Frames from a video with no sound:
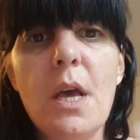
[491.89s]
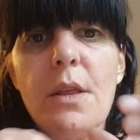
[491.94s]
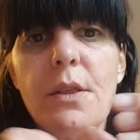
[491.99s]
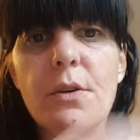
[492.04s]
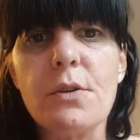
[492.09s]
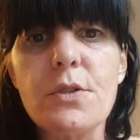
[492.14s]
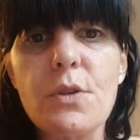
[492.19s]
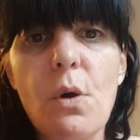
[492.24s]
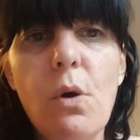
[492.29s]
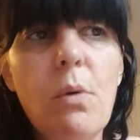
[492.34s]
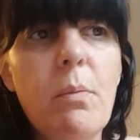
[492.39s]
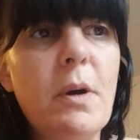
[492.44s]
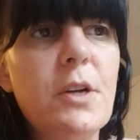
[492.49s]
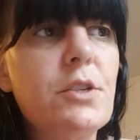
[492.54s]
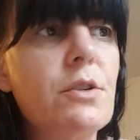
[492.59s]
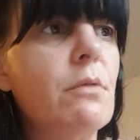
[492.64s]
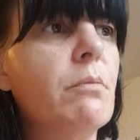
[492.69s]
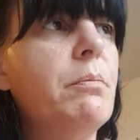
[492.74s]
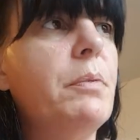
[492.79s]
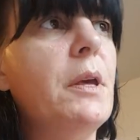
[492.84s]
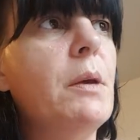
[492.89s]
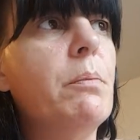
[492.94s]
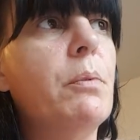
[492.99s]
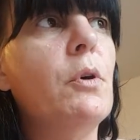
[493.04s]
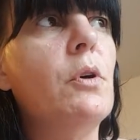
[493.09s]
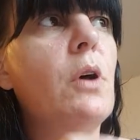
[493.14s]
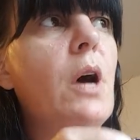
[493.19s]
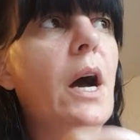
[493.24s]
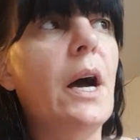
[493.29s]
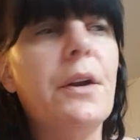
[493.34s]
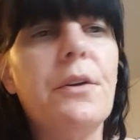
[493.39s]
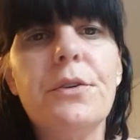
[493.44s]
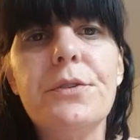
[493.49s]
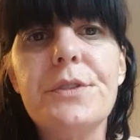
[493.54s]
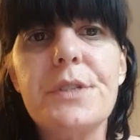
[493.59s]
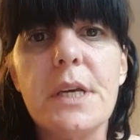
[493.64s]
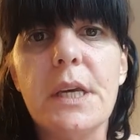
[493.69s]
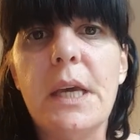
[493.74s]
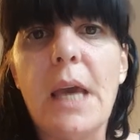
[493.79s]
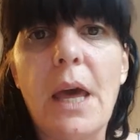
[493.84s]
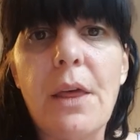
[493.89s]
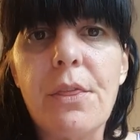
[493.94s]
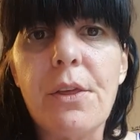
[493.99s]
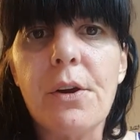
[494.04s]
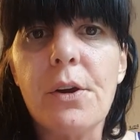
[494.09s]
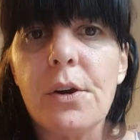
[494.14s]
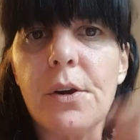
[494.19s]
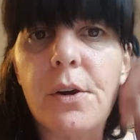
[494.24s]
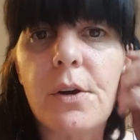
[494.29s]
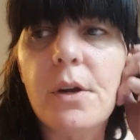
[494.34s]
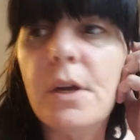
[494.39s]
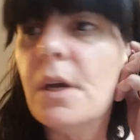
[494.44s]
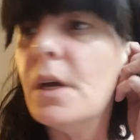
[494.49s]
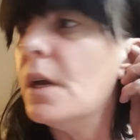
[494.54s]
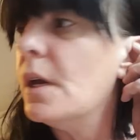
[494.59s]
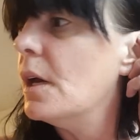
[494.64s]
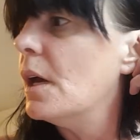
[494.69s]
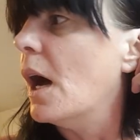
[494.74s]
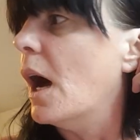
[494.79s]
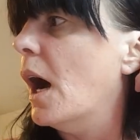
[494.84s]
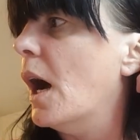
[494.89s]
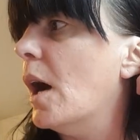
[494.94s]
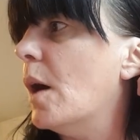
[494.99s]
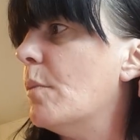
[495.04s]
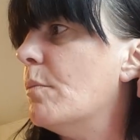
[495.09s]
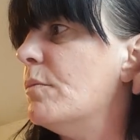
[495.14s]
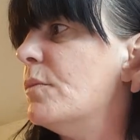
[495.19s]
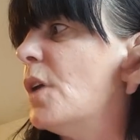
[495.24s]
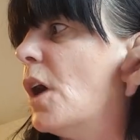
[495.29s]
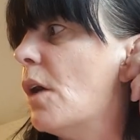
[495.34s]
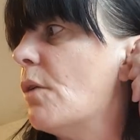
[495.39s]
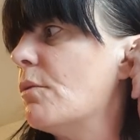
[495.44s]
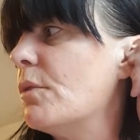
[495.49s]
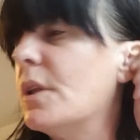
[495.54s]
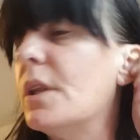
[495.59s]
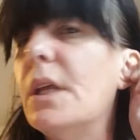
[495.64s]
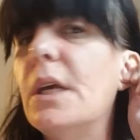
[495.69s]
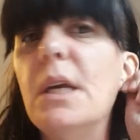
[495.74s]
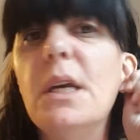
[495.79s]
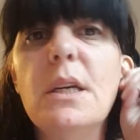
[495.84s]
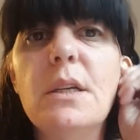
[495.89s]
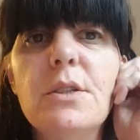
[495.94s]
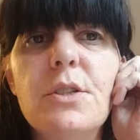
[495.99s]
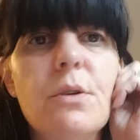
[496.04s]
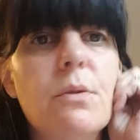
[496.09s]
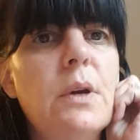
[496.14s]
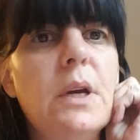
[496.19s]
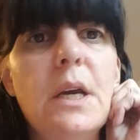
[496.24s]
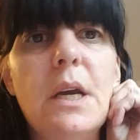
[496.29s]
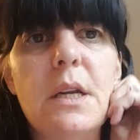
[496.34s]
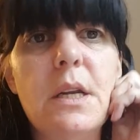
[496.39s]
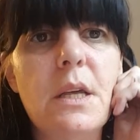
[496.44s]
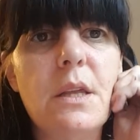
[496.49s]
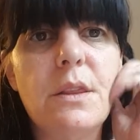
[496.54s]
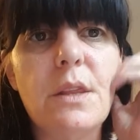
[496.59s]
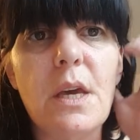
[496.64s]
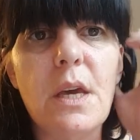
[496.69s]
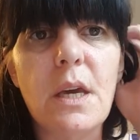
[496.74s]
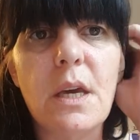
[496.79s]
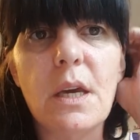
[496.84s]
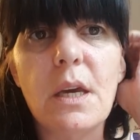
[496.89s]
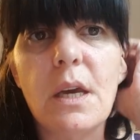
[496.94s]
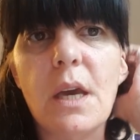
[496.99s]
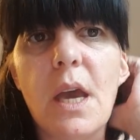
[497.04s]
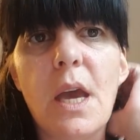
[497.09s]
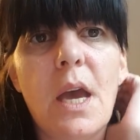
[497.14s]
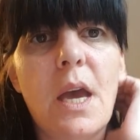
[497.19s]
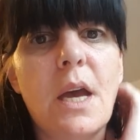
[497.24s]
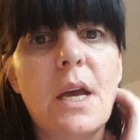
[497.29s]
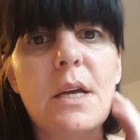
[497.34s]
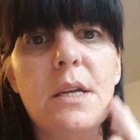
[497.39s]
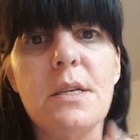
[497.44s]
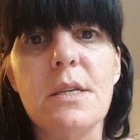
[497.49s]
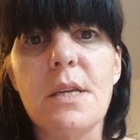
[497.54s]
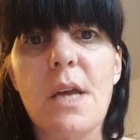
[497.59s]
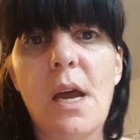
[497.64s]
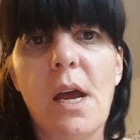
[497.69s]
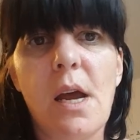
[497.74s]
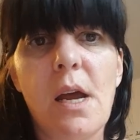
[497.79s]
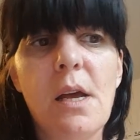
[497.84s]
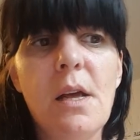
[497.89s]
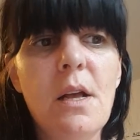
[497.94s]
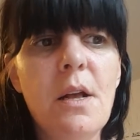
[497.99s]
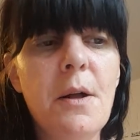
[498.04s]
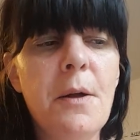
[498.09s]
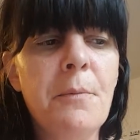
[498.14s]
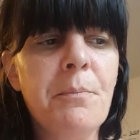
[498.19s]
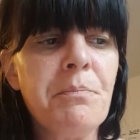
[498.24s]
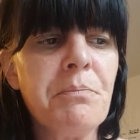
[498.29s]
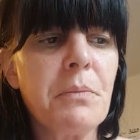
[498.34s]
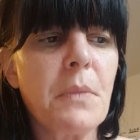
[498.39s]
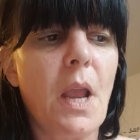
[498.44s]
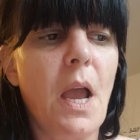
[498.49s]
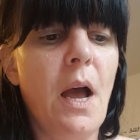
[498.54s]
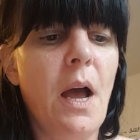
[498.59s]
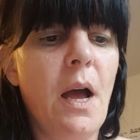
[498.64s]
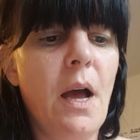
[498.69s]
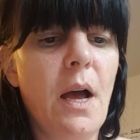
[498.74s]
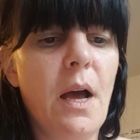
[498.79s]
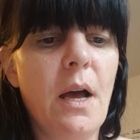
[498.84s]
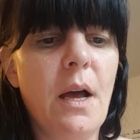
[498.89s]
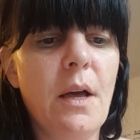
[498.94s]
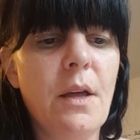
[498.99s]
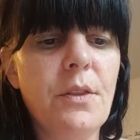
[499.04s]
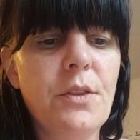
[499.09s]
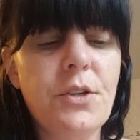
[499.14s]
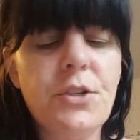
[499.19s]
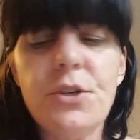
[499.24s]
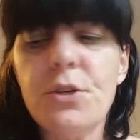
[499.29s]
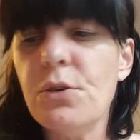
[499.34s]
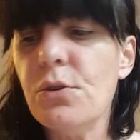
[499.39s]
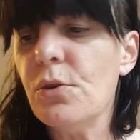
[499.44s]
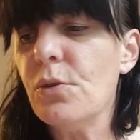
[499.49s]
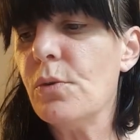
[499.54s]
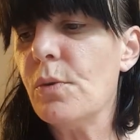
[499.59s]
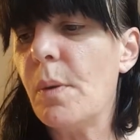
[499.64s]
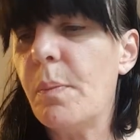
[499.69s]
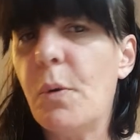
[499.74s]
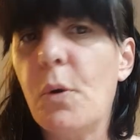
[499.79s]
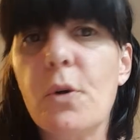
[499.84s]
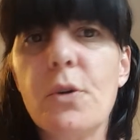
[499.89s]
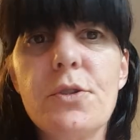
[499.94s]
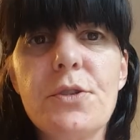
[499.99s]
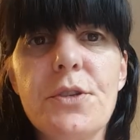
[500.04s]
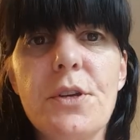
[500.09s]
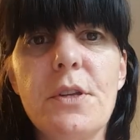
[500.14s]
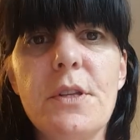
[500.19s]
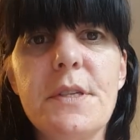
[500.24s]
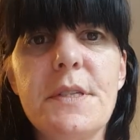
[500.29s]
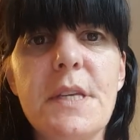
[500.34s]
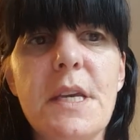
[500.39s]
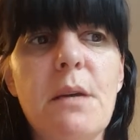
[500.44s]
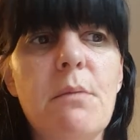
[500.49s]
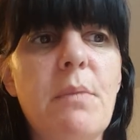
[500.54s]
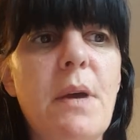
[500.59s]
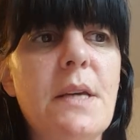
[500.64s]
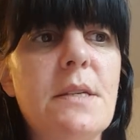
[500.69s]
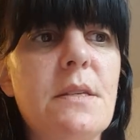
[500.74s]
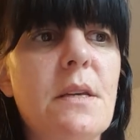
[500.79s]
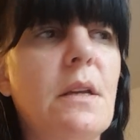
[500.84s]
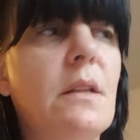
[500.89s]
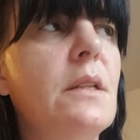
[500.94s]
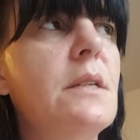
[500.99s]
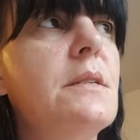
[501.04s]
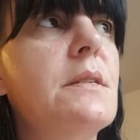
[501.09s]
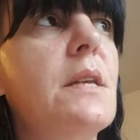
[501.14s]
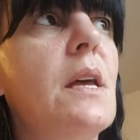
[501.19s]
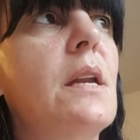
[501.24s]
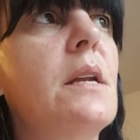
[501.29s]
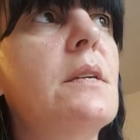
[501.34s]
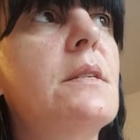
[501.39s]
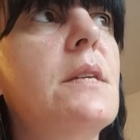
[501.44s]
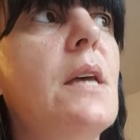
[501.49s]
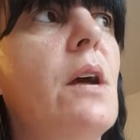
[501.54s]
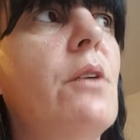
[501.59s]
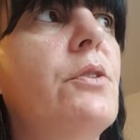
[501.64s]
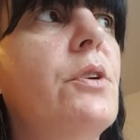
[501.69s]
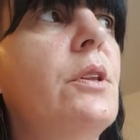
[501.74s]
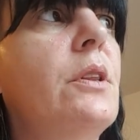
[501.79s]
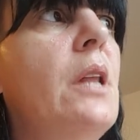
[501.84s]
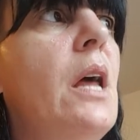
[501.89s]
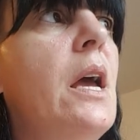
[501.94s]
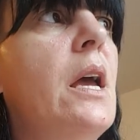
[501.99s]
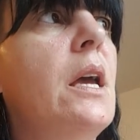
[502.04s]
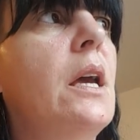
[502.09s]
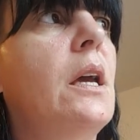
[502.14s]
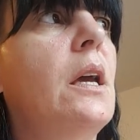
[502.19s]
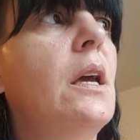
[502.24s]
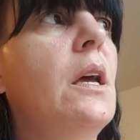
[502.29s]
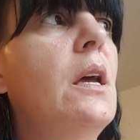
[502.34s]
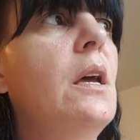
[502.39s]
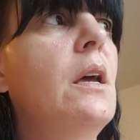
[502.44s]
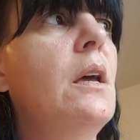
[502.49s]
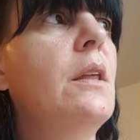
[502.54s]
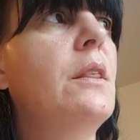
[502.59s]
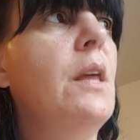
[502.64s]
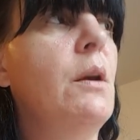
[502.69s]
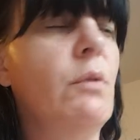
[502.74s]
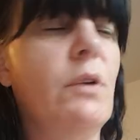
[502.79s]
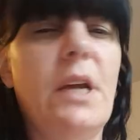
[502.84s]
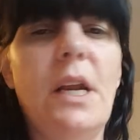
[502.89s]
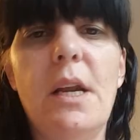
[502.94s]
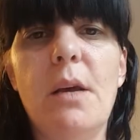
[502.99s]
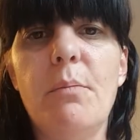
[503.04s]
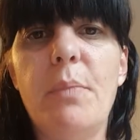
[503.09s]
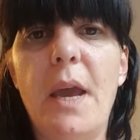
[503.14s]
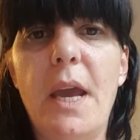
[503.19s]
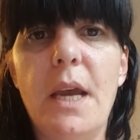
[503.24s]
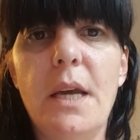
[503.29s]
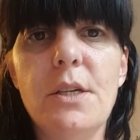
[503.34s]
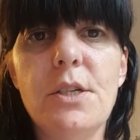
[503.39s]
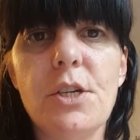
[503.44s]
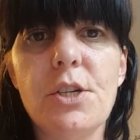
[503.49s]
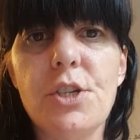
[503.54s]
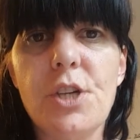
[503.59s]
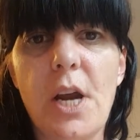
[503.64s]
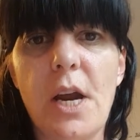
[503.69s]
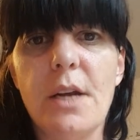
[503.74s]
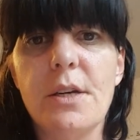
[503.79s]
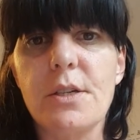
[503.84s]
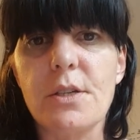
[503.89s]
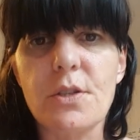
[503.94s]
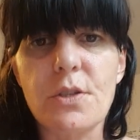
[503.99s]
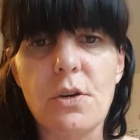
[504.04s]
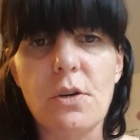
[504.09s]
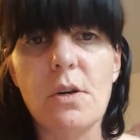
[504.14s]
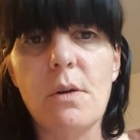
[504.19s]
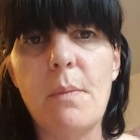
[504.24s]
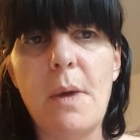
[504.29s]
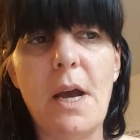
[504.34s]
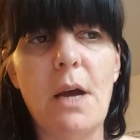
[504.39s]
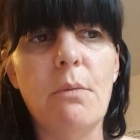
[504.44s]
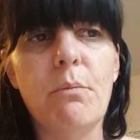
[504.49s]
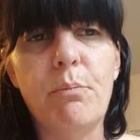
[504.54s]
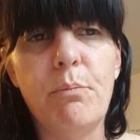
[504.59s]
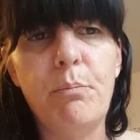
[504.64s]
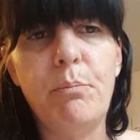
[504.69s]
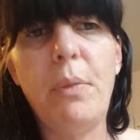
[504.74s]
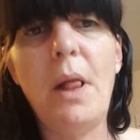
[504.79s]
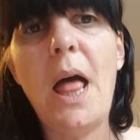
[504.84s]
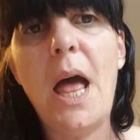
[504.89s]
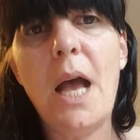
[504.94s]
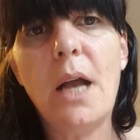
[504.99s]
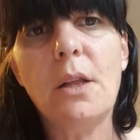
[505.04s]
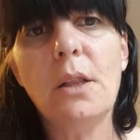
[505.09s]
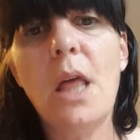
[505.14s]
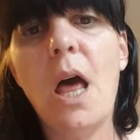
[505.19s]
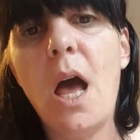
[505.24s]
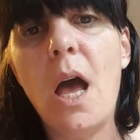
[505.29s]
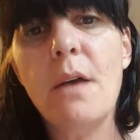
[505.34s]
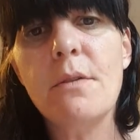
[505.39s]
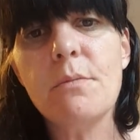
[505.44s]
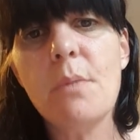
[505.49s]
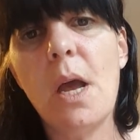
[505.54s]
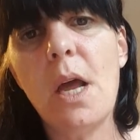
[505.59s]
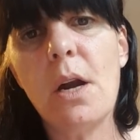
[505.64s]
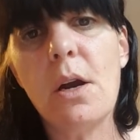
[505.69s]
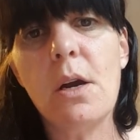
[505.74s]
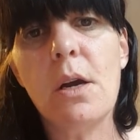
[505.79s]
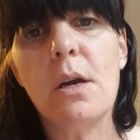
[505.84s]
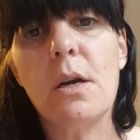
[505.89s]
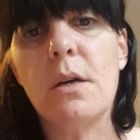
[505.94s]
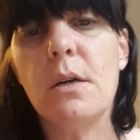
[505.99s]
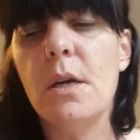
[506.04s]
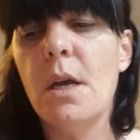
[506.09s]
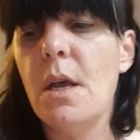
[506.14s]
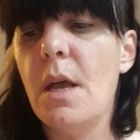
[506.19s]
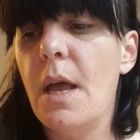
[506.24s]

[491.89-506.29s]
There was a whole bunch of people huddled together, not really doing anything. And the two reporters on the scene basically said it sounded like they were getting paid to chant a certain amount. Black Lives Matter.